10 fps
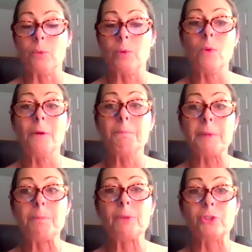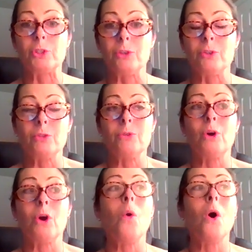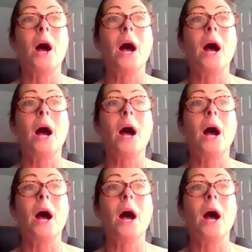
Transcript: We want people to know